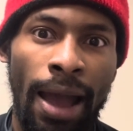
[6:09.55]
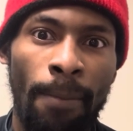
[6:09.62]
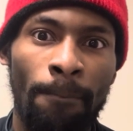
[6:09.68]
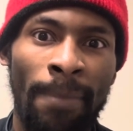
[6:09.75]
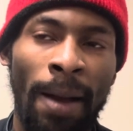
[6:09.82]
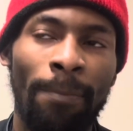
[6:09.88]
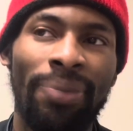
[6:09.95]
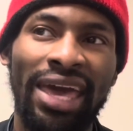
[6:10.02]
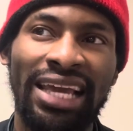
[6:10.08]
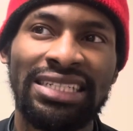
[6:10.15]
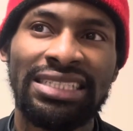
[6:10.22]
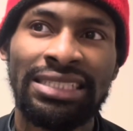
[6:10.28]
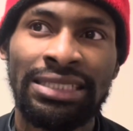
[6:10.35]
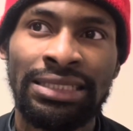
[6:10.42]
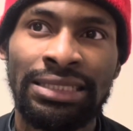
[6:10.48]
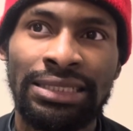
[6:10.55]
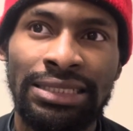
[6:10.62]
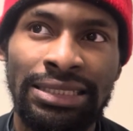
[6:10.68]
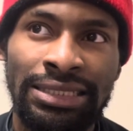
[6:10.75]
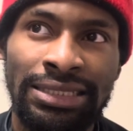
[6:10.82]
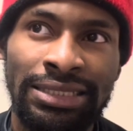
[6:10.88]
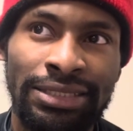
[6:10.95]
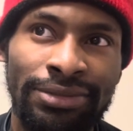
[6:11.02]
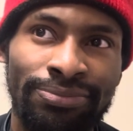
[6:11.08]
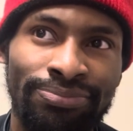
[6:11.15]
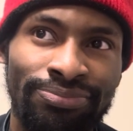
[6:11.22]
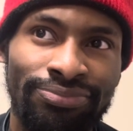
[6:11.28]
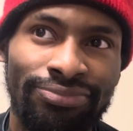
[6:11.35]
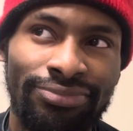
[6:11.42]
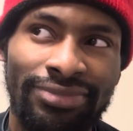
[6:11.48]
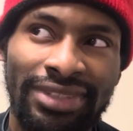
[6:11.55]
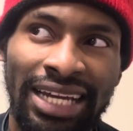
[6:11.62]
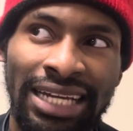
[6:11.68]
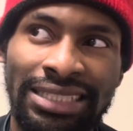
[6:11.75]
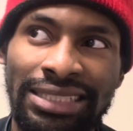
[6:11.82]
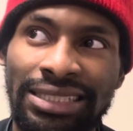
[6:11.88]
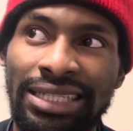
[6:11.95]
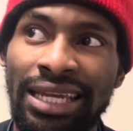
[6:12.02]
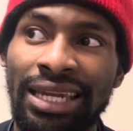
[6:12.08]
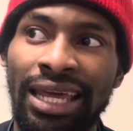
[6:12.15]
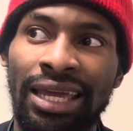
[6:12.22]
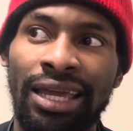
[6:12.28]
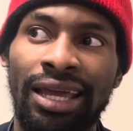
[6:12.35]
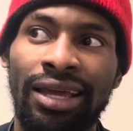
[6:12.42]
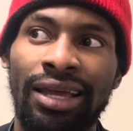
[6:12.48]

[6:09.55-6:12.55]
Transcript: my passion, I should say, like,